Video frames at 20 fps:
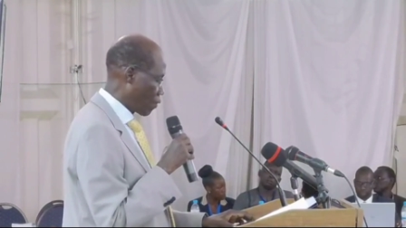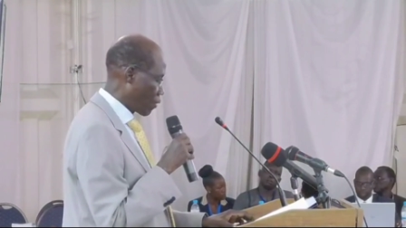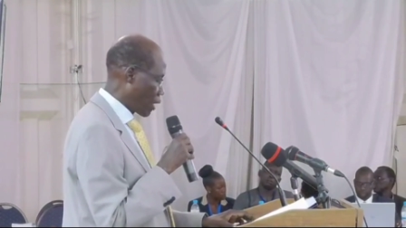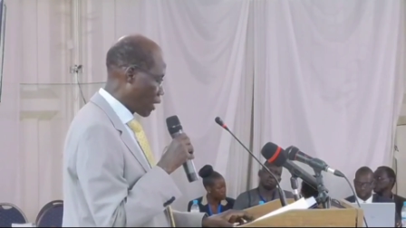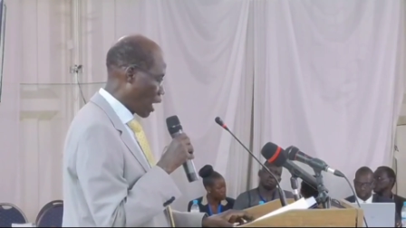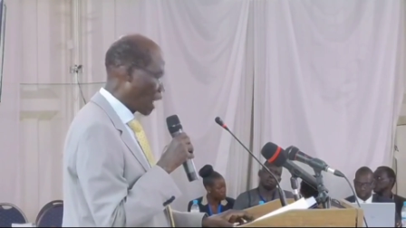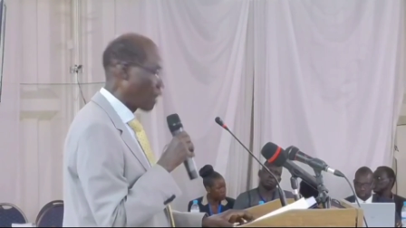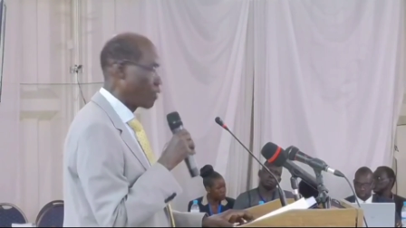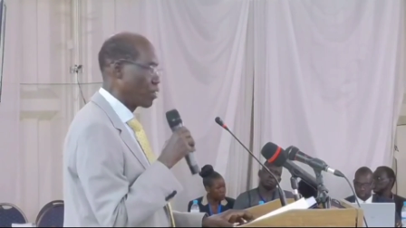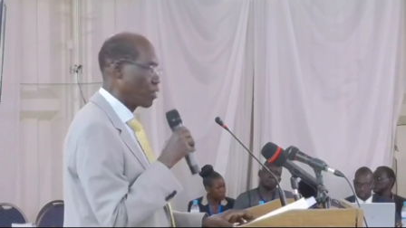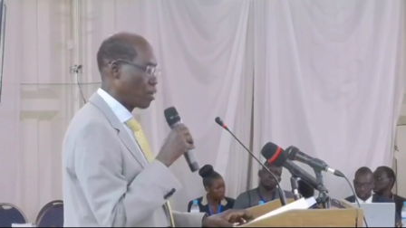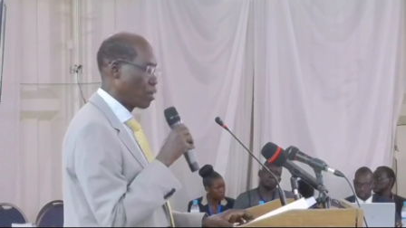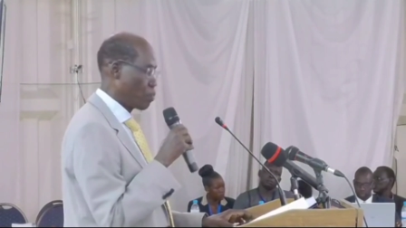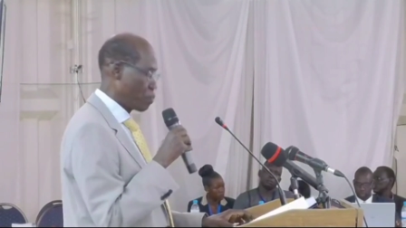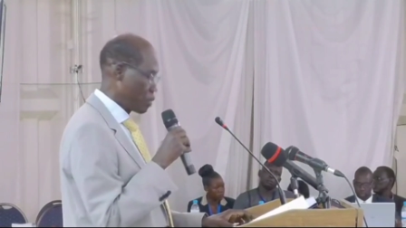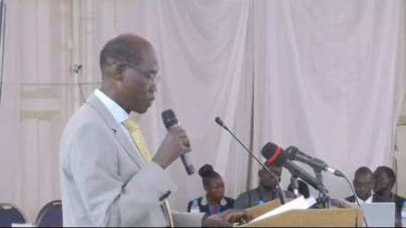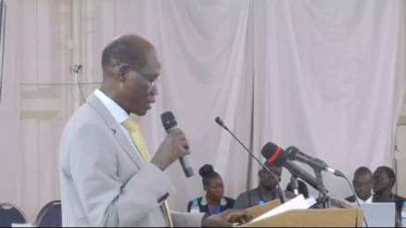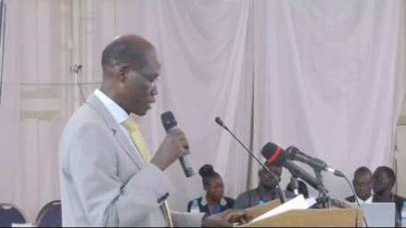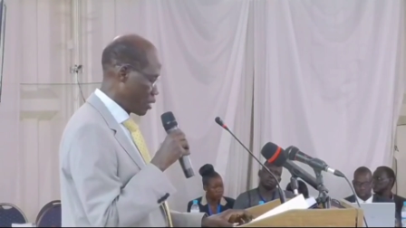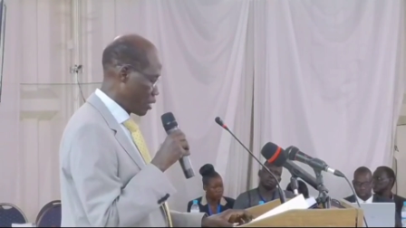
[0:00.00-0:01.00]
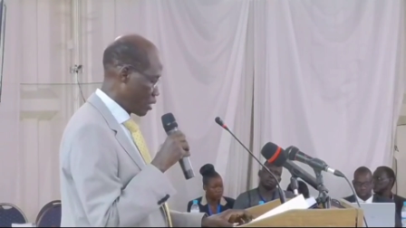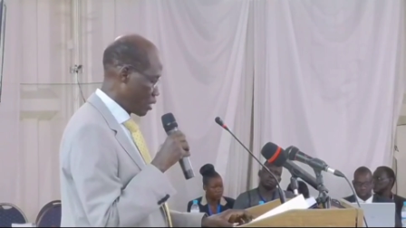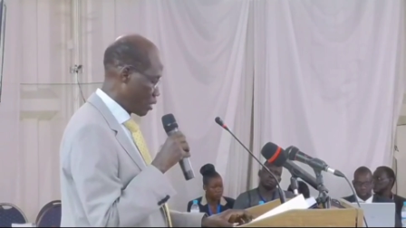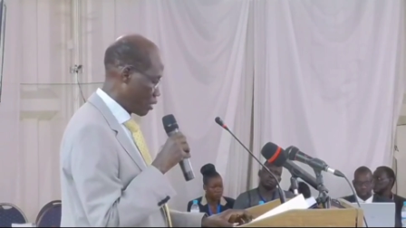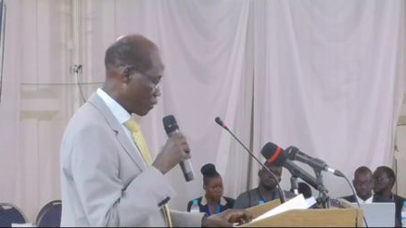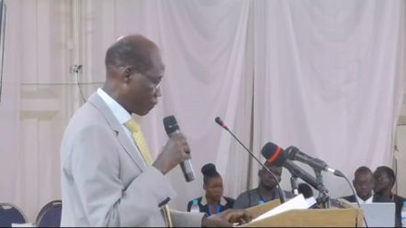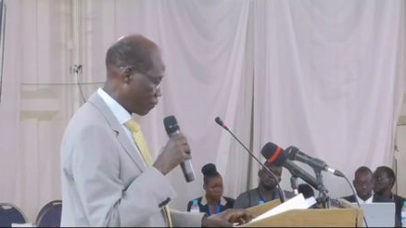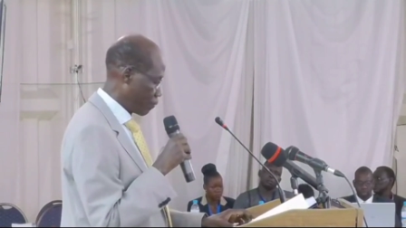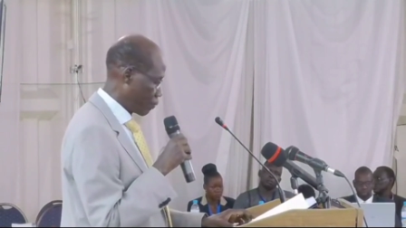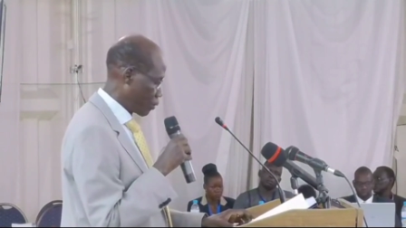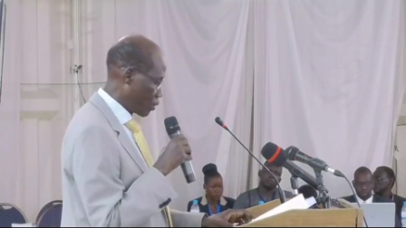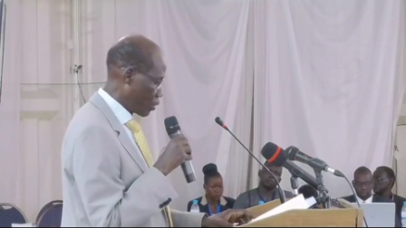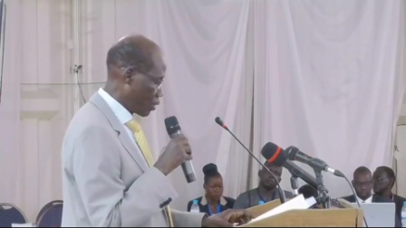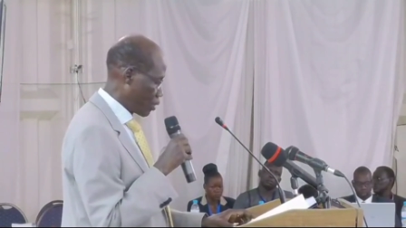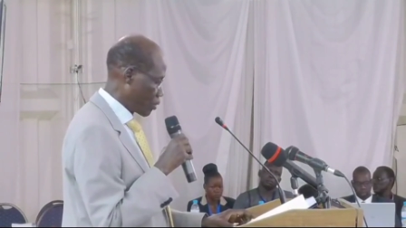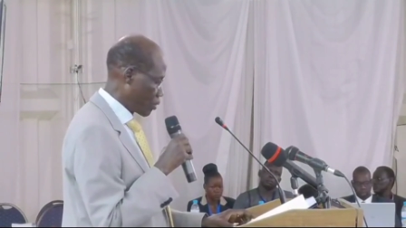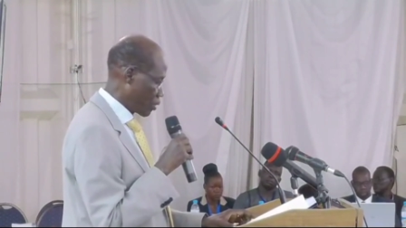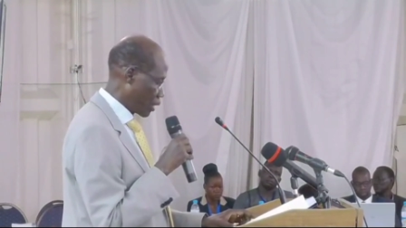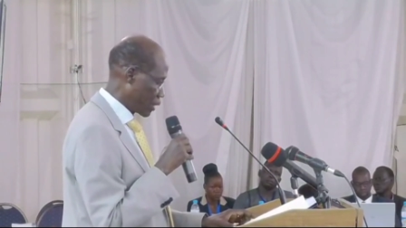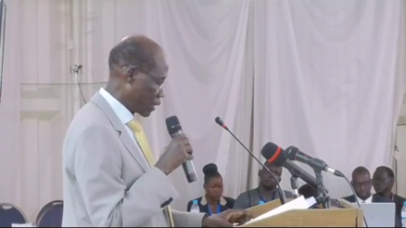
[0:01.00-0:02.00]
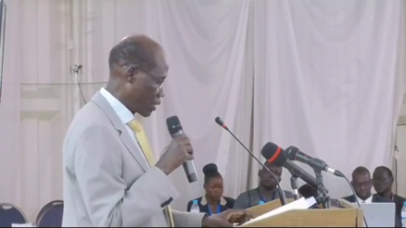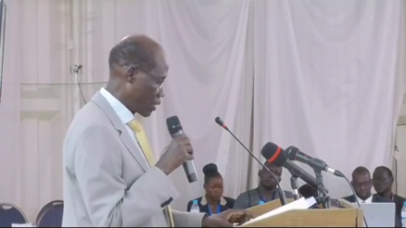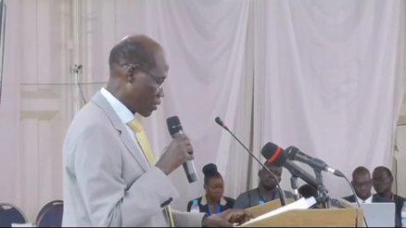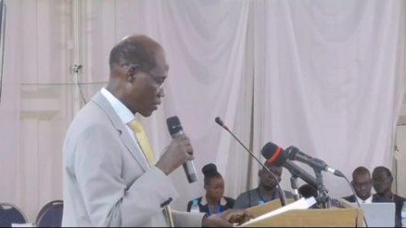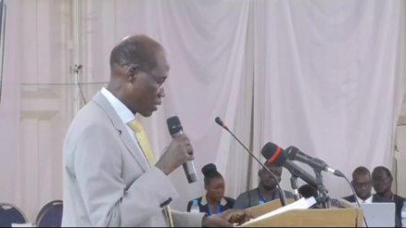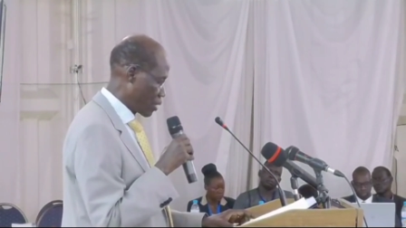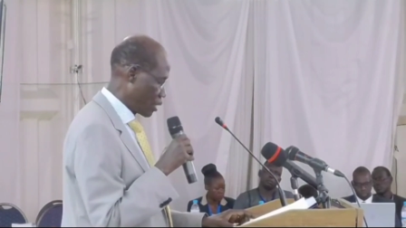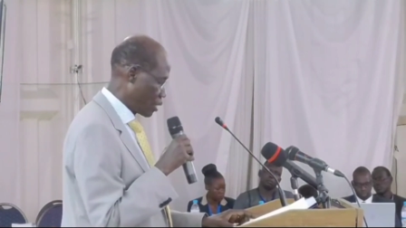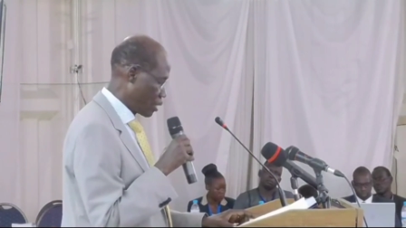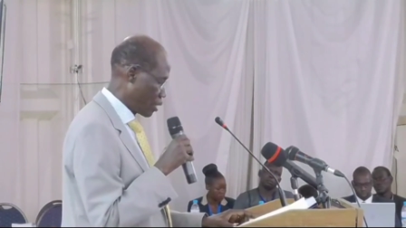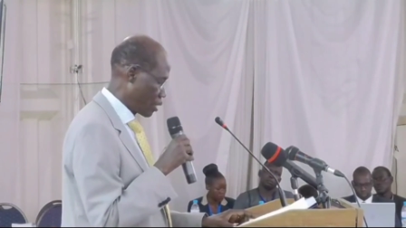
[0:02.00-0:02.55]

other amenities such as central,